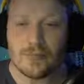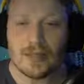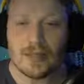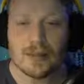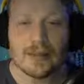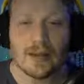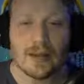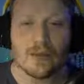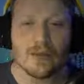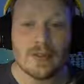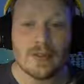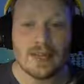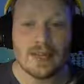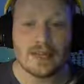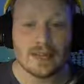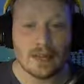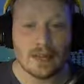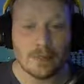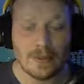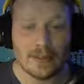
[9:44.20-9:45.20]
Now these
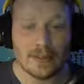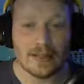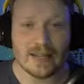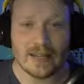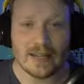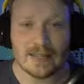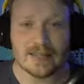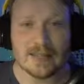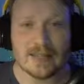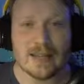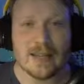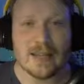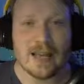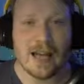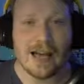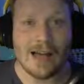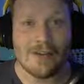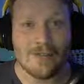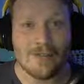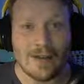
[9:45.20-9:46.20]
abilities
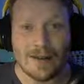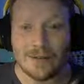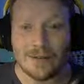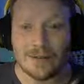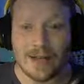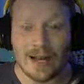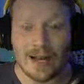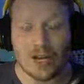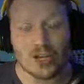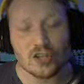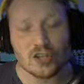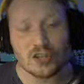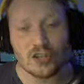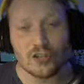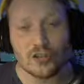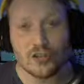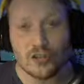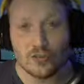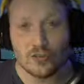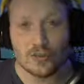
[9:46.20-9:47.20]
are found actually on
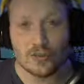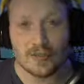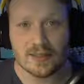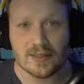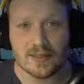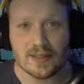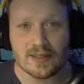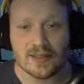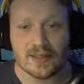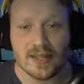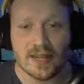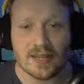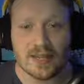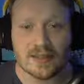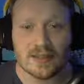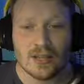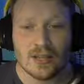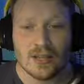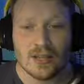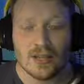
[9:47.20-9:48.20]
units these days,
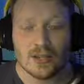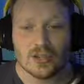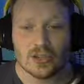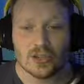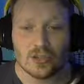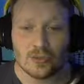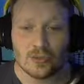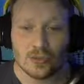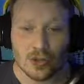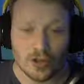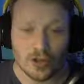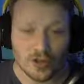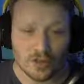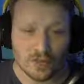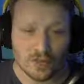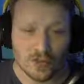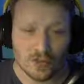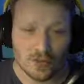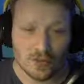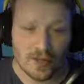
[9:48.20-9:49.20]
so lots of
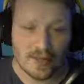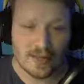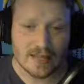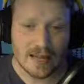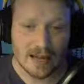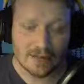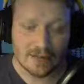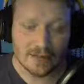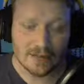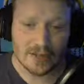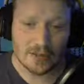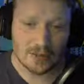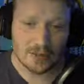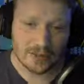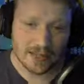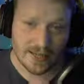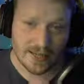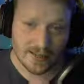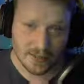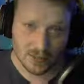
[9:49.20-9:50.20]
units have the
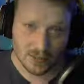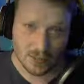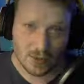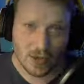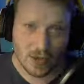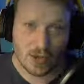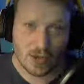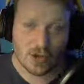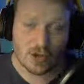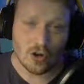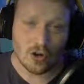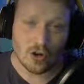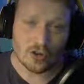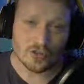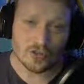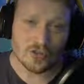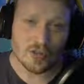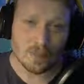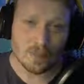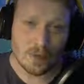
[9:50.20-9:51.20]
ability to cause
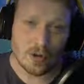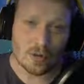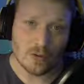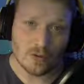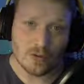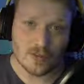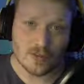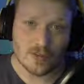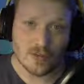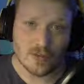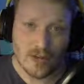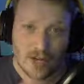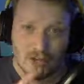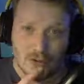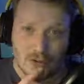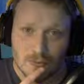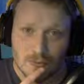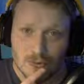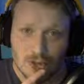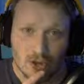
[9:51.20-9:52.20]
the opponent's
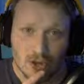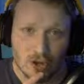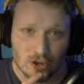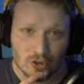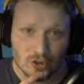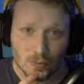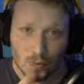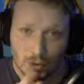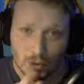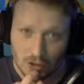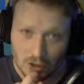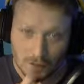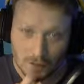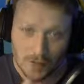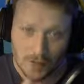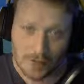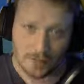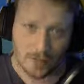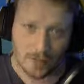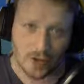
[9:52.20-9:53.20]
stratagem to cost 1
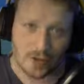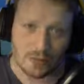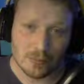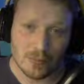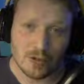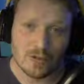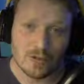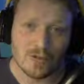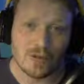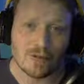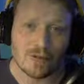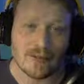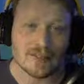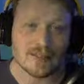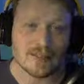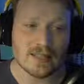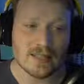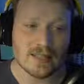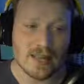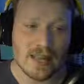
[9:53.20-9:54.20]
command point more for the rest of
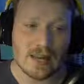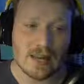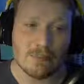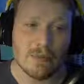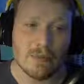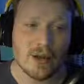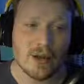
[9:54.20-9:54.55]
the game.